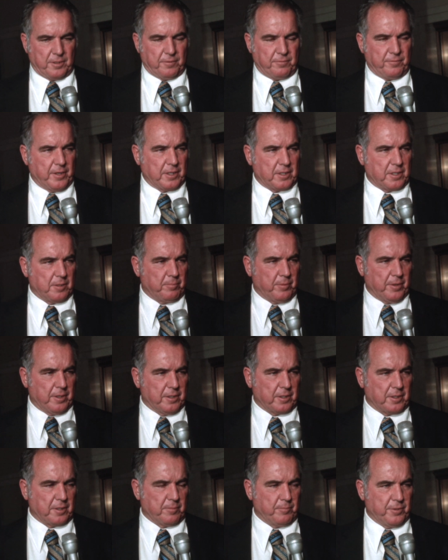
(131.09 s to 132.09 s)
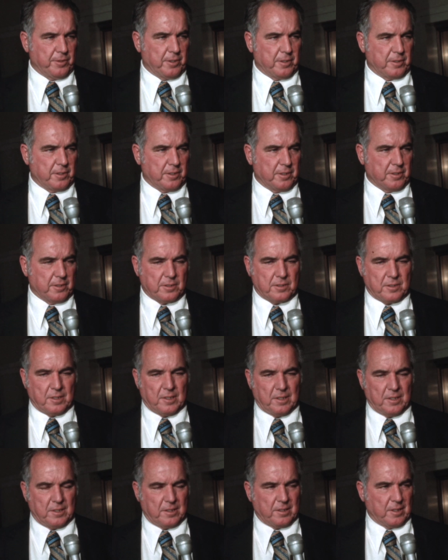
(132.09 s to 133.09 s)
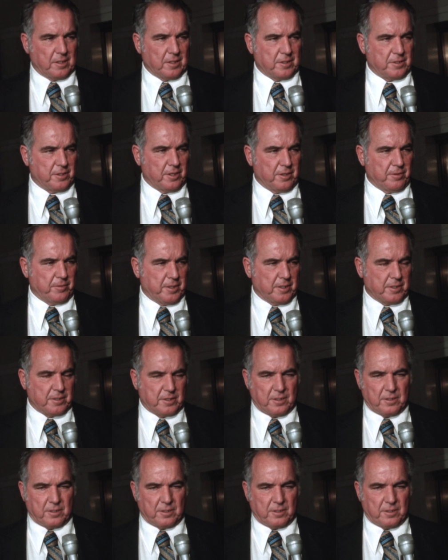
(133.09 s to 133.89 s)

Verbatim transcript: effect upon the community is deleterious.